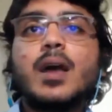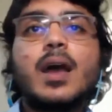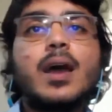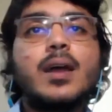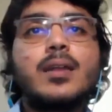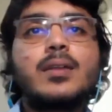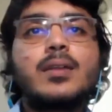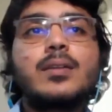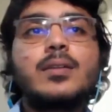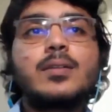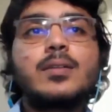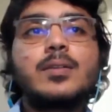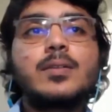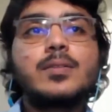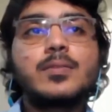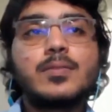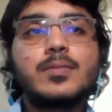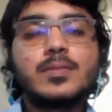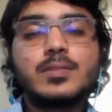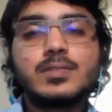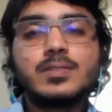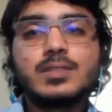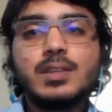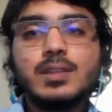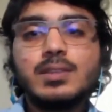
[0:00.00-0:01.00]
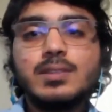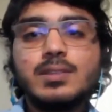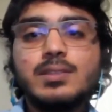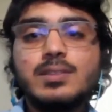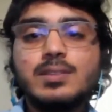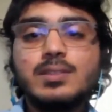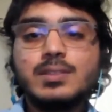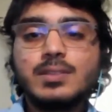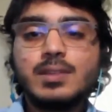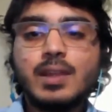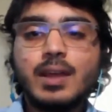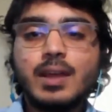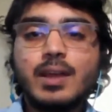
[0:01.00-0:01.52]
And since
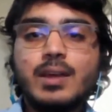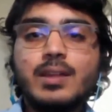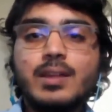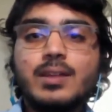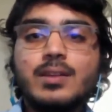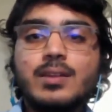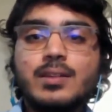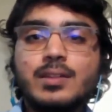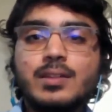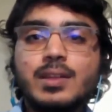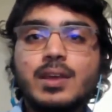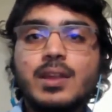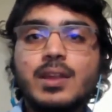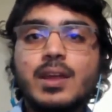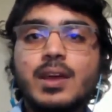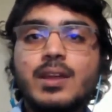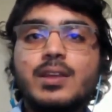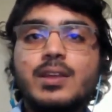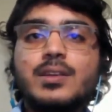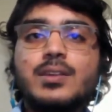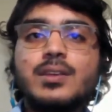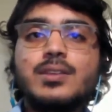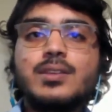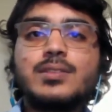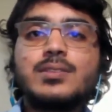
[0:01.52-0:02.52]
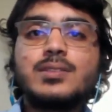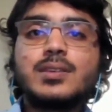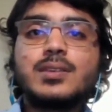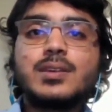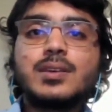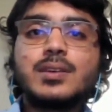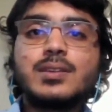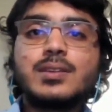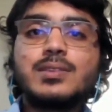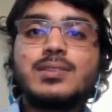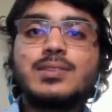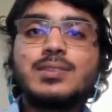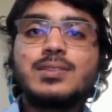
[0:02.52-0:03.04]
their, their heritage
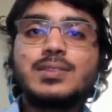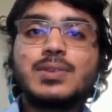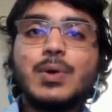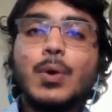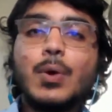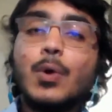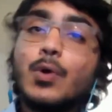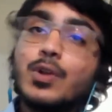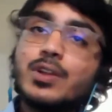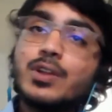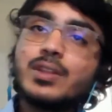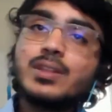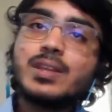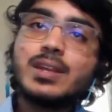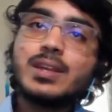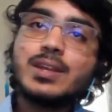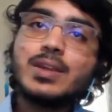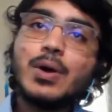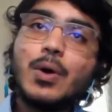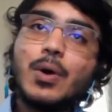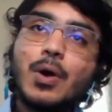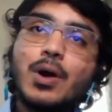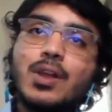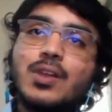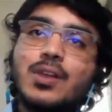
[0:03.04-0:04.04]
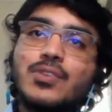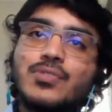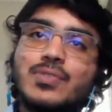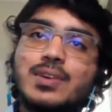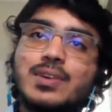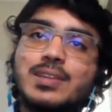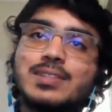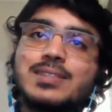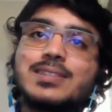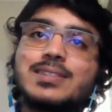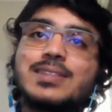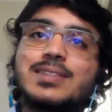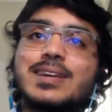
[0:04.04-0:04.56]
is older than all of
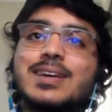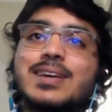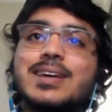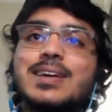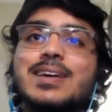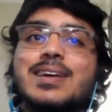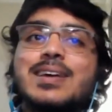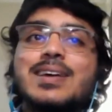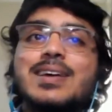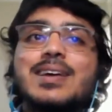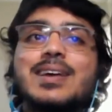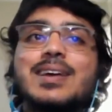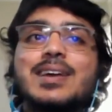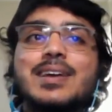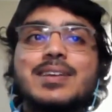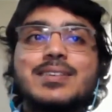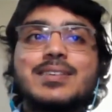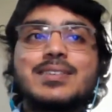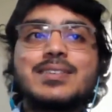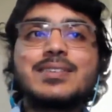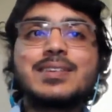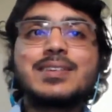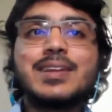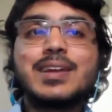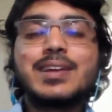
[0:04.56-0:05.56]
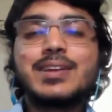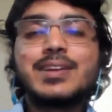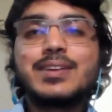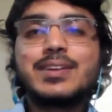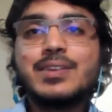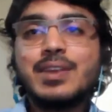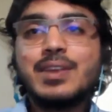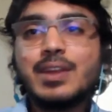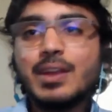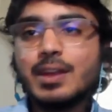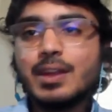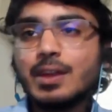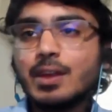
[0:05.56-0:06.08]
us, it, it,
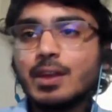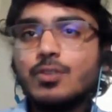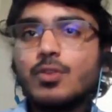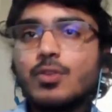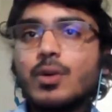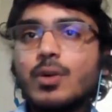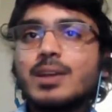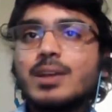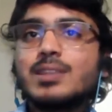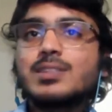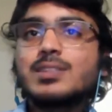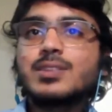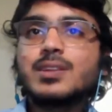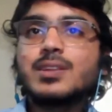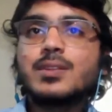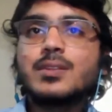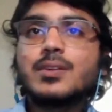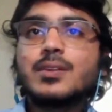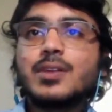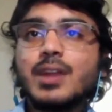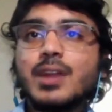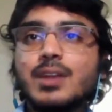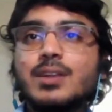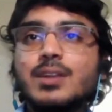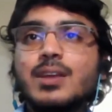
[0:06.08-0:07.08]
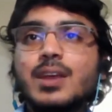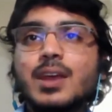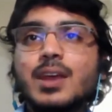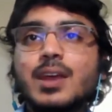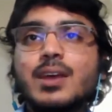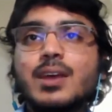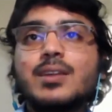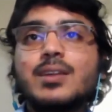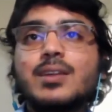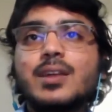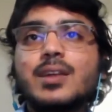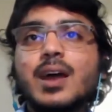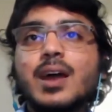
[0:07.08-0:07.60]
okay. it requires great
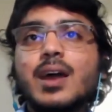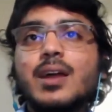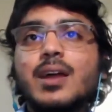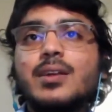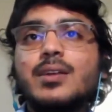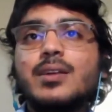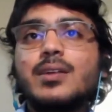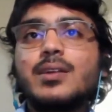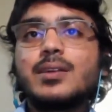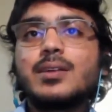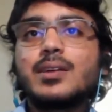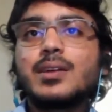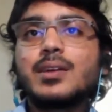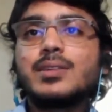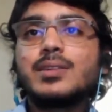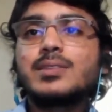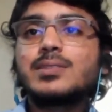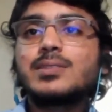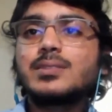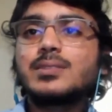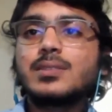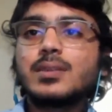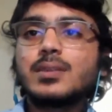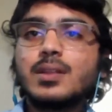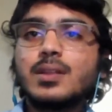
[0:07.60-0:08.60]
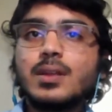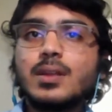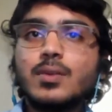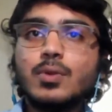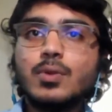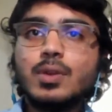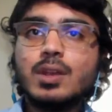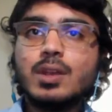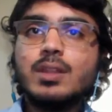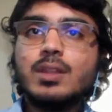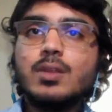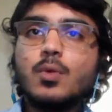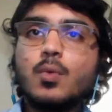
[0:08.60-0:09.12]
care, and it's
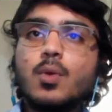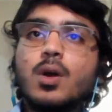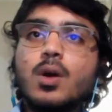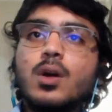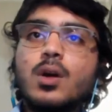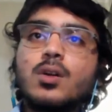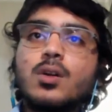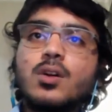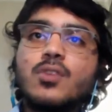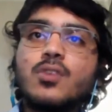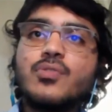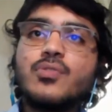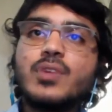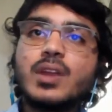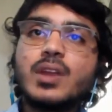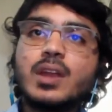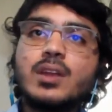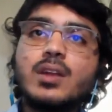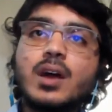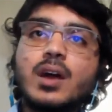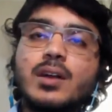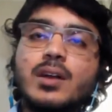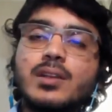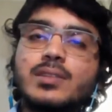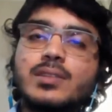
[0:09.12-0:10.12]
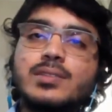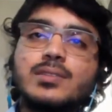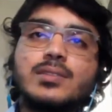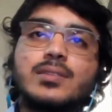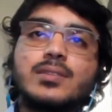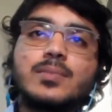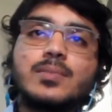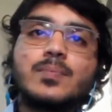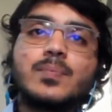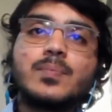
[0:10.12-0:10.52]
only the work of great artisan.